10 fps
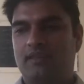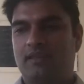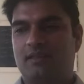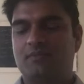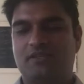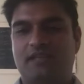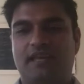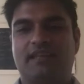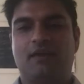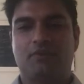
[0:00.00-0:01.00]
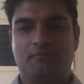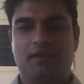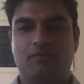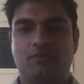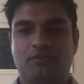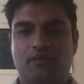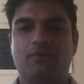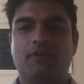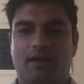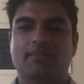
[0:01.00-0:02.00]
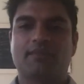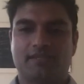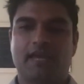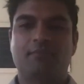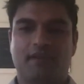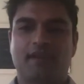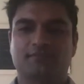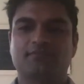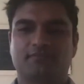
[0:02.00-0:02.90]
that the mistake that we made was that we thought the same thing